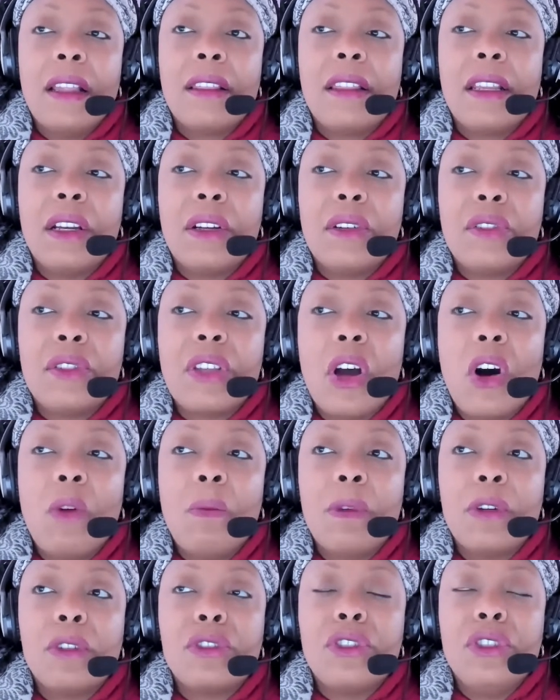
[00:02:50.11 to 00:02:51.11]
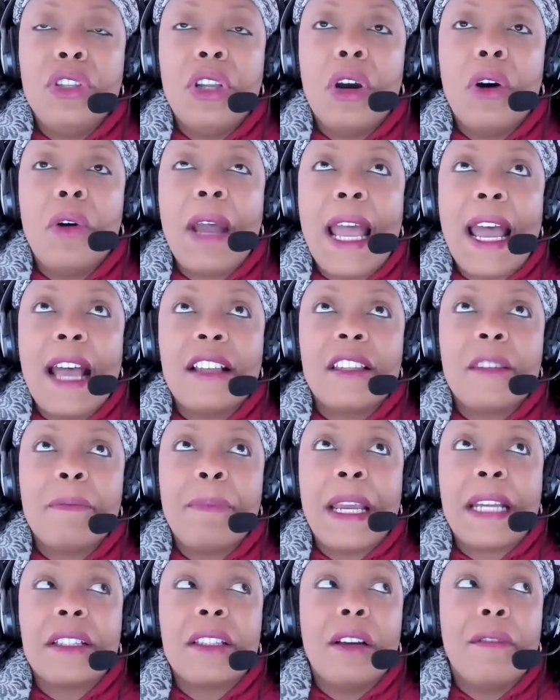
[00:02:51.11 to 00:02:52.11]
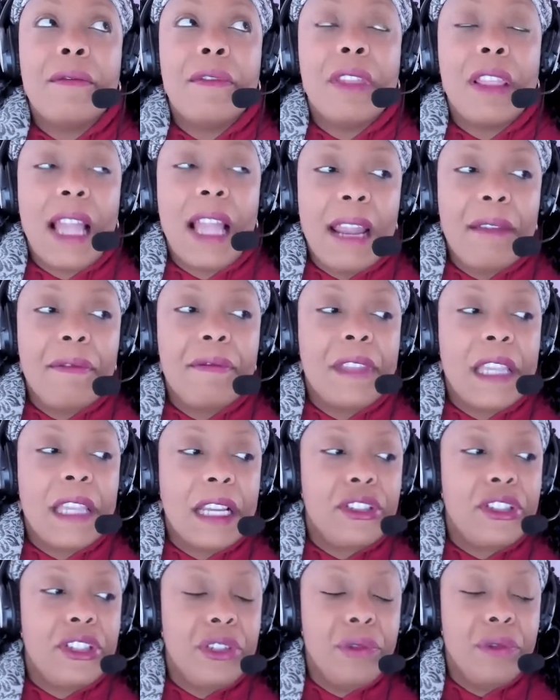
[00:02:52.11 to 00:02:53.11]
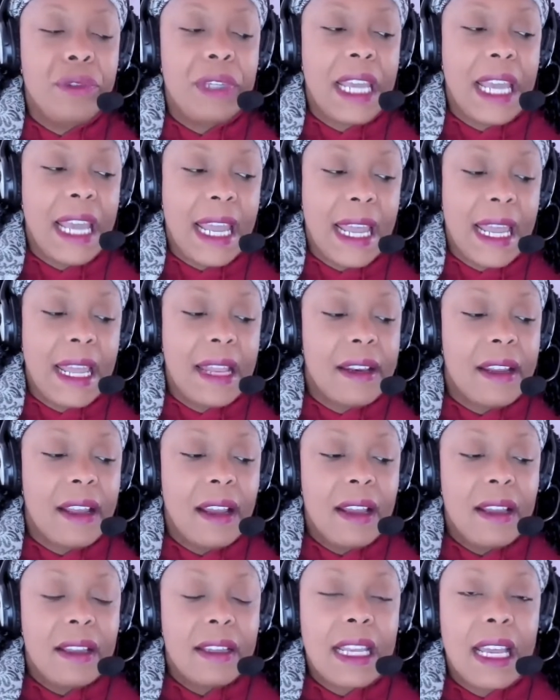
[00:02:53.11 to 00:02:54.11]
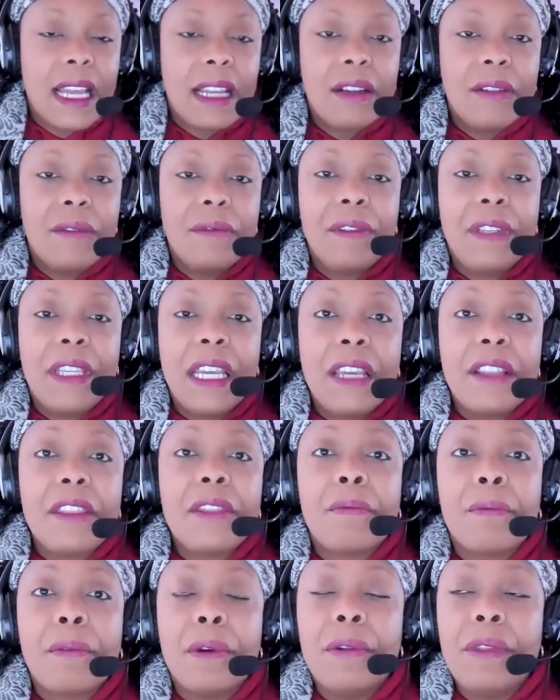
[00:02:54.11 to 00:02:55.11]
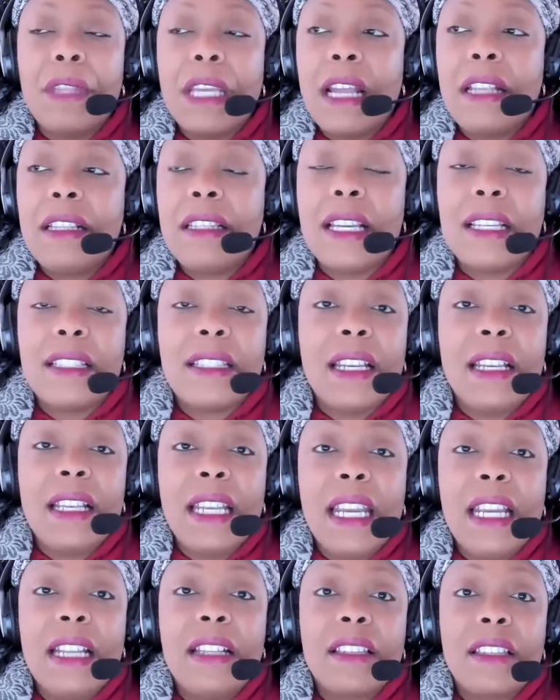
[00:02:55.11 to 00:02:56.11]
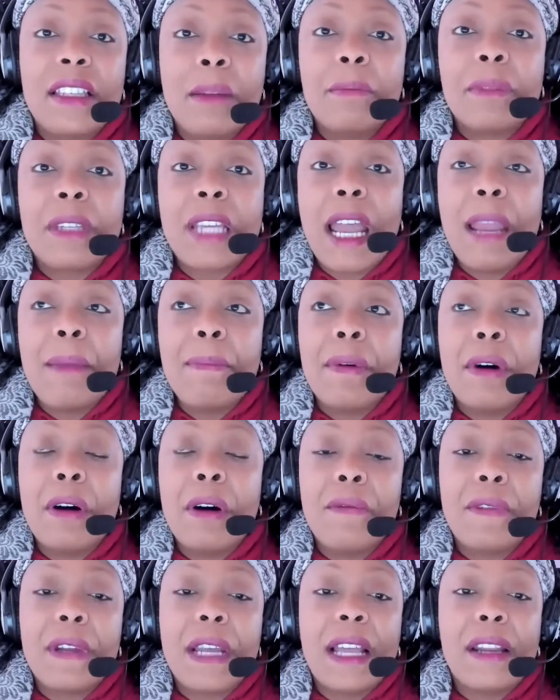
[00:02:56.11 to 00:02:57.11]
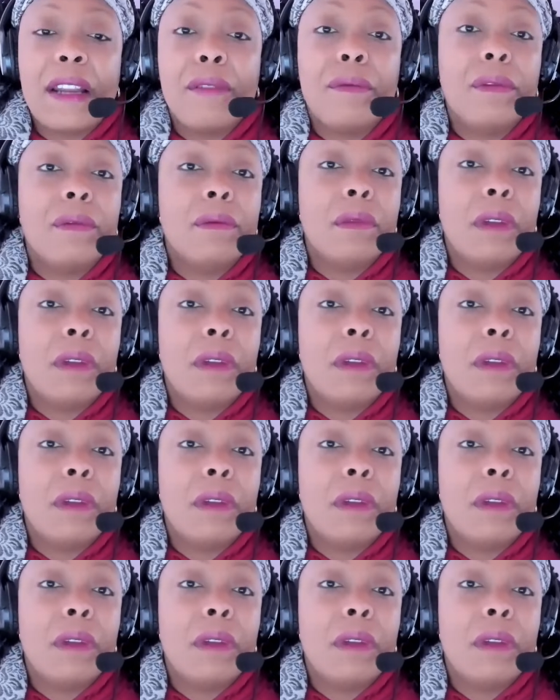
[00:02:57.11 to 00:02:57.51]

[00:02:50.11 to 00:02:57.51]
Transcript: there's almost no aspect of life that you can kind of get through that doesn't need some type of kind of